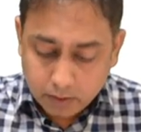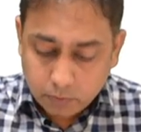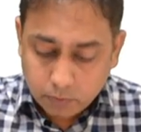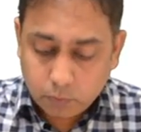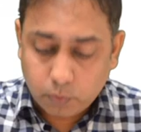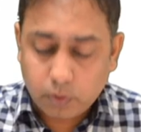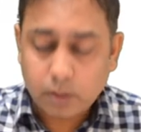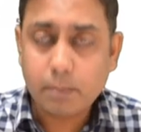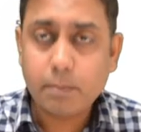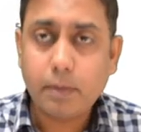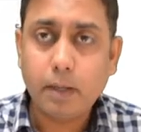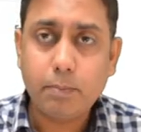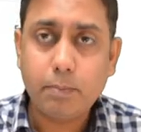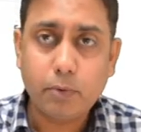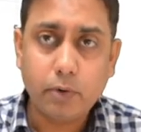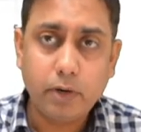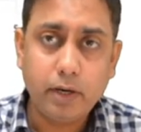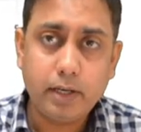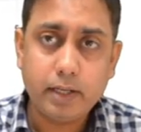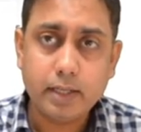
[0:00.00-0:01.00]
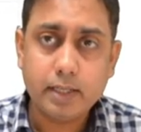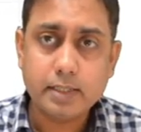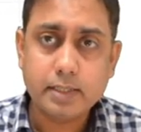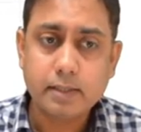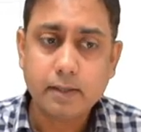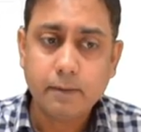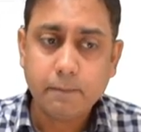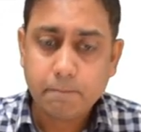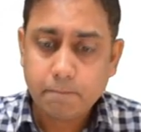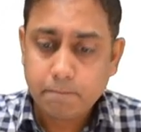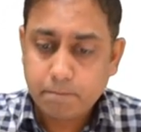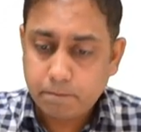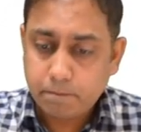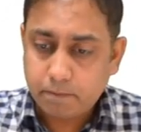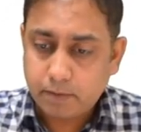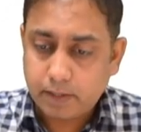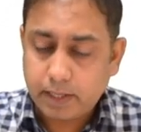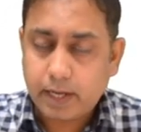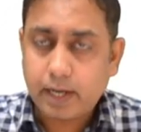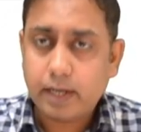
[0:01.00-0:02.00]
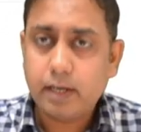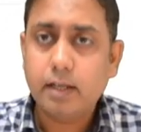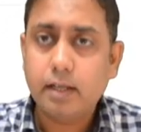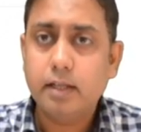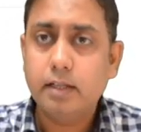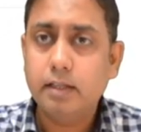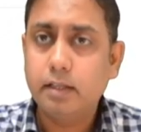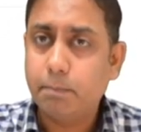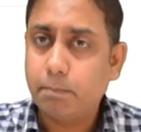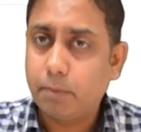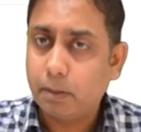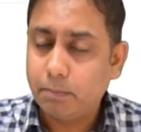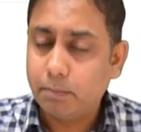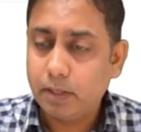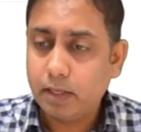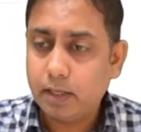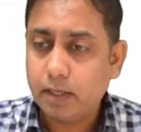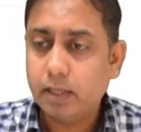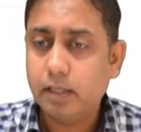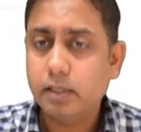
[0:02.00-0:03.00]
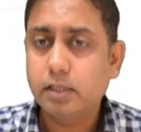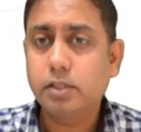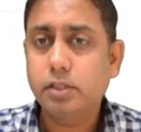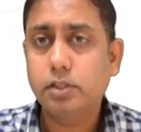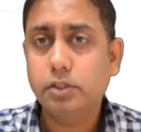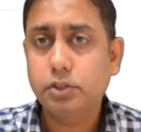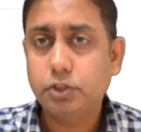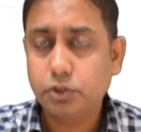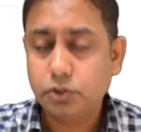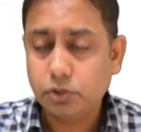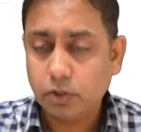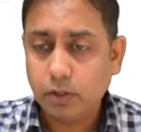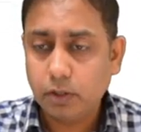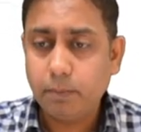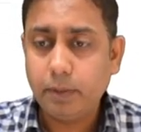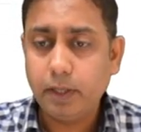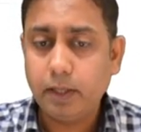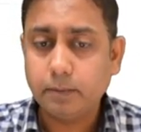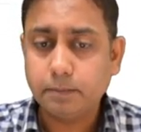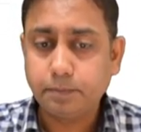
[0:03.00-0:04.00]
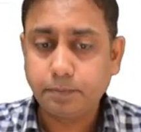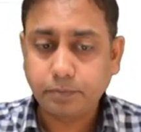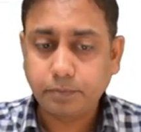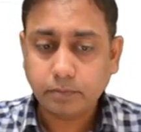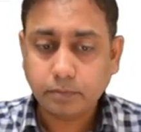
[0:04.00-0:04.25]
What my point is that the public health should be